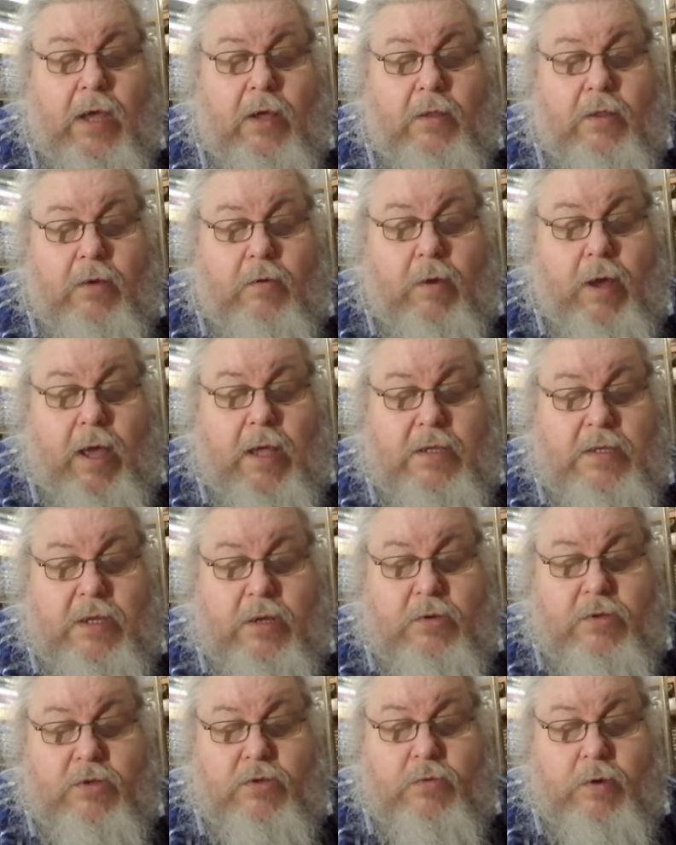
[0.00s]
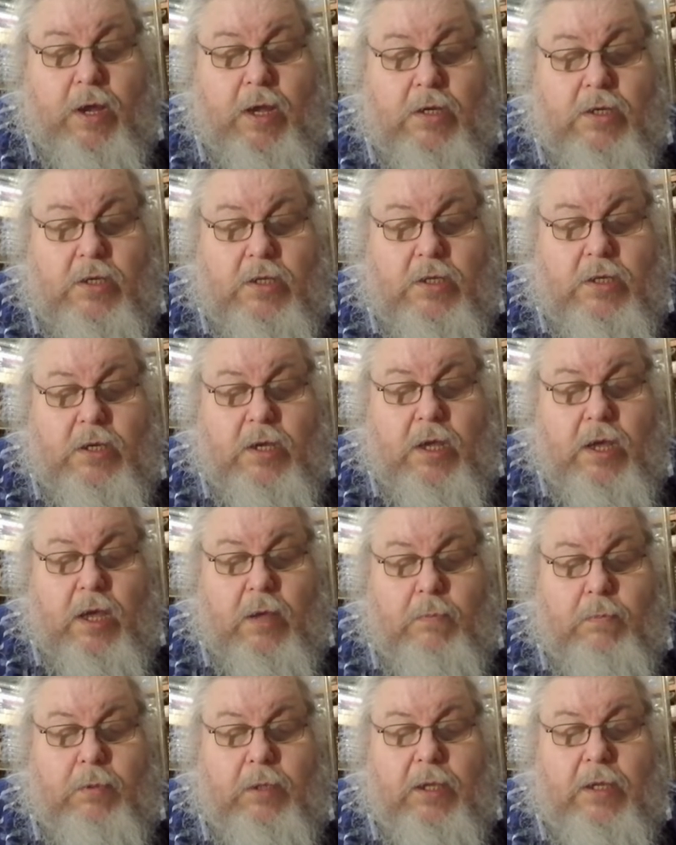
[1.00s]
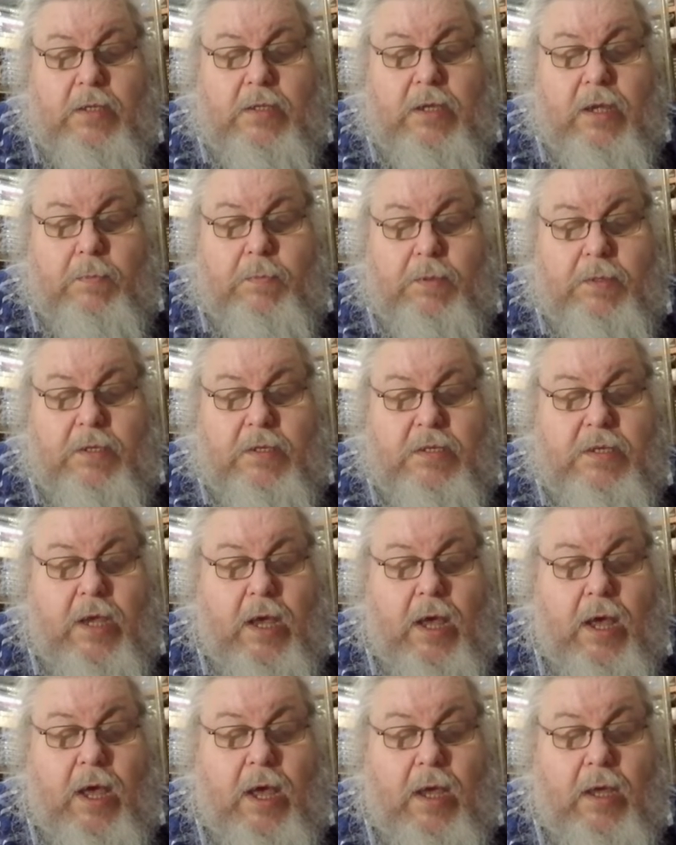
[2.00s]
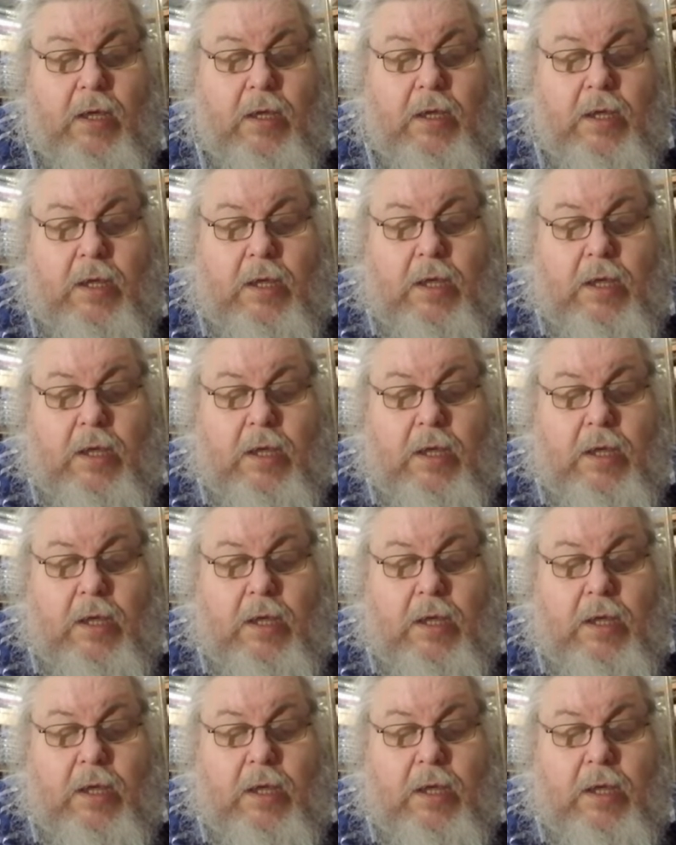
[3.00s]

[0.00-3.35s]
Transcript: on the grass outstretched. I blinked up at the sky